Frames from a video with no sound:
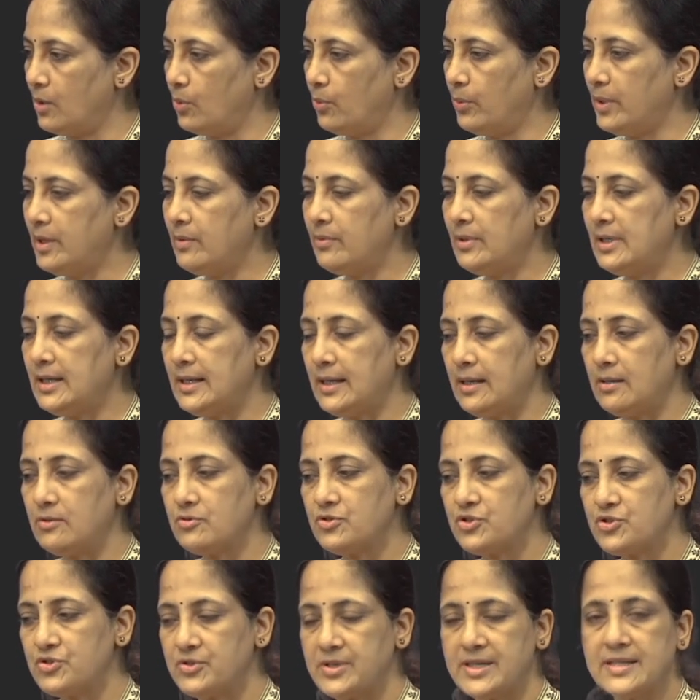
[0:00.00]
We will now
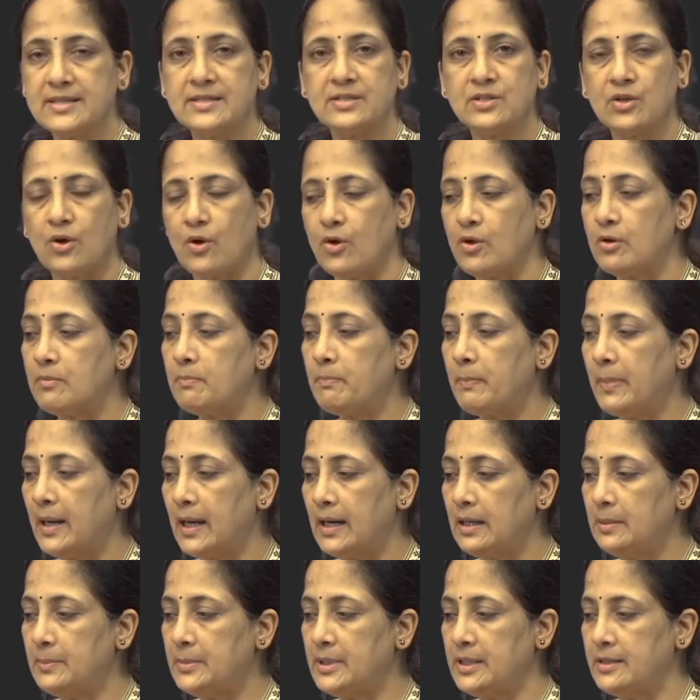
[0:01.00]
stress on
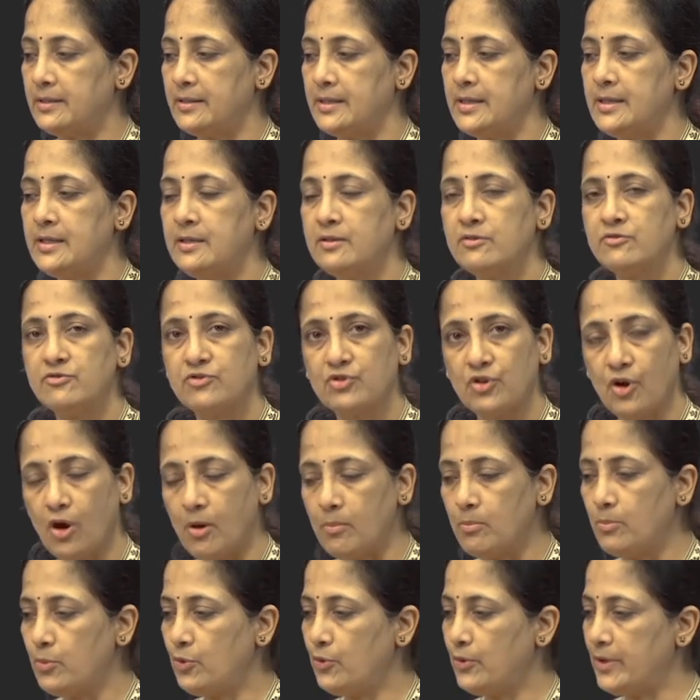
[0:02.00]
pulmonary
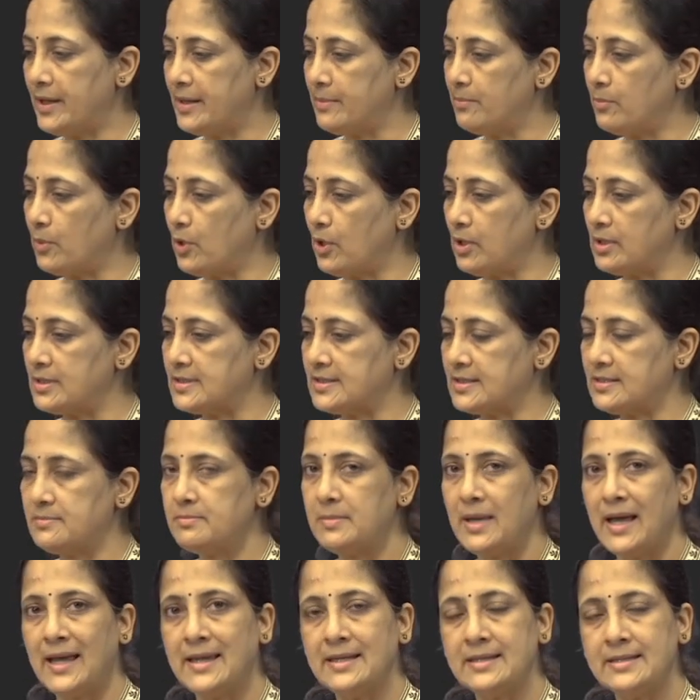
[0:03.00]

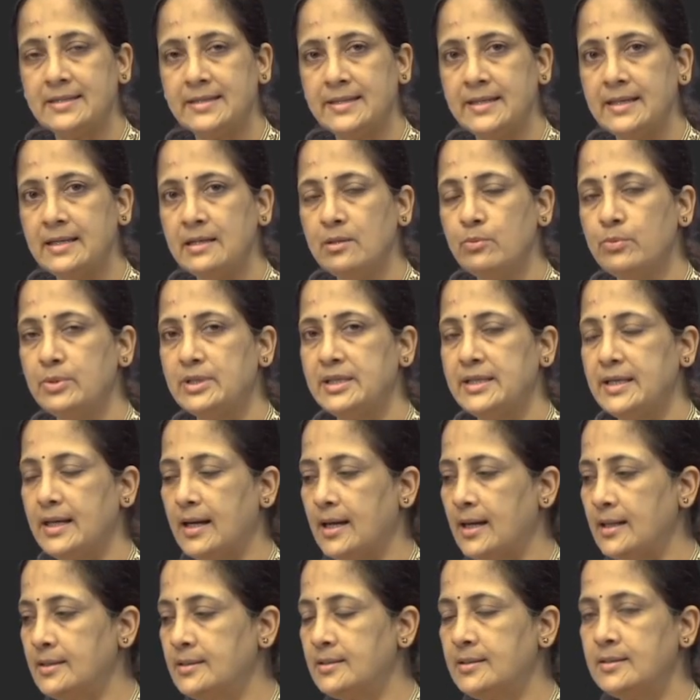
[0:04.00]
thromboembolism and deal with the
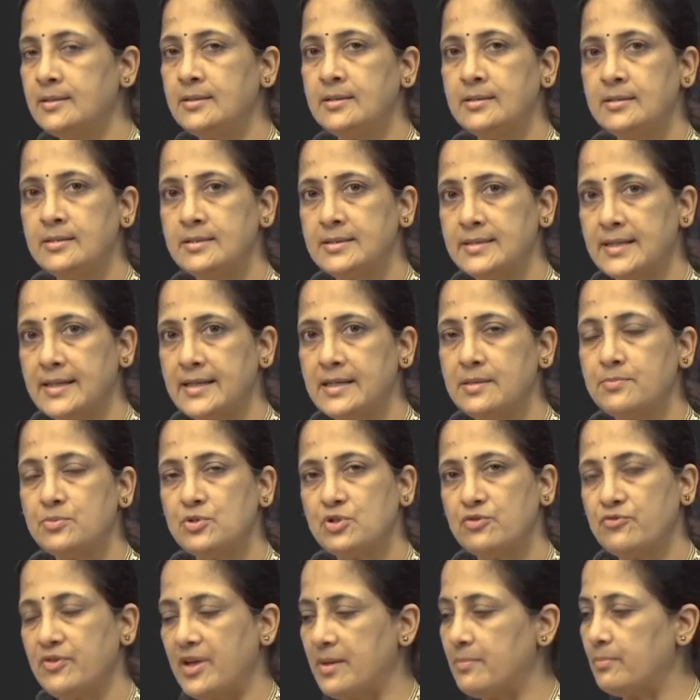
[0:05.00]
other
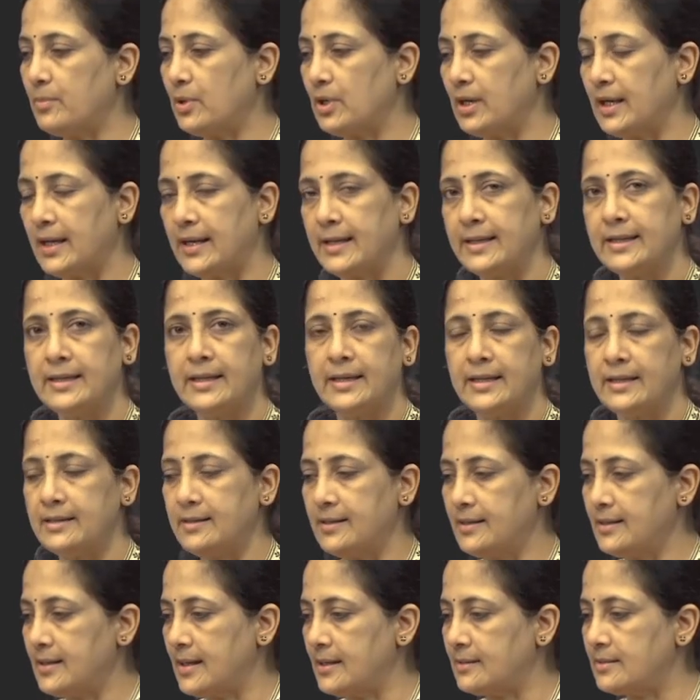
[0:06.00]
types of emboli
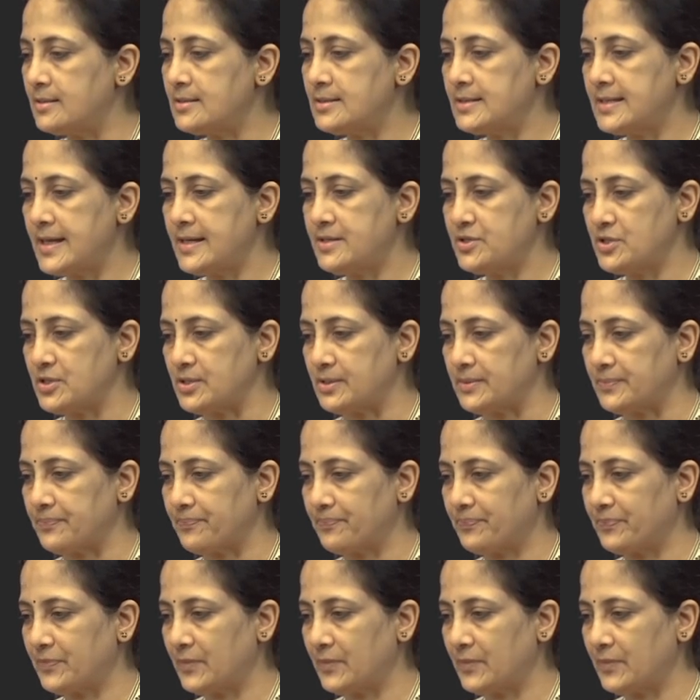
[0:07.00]
in another session.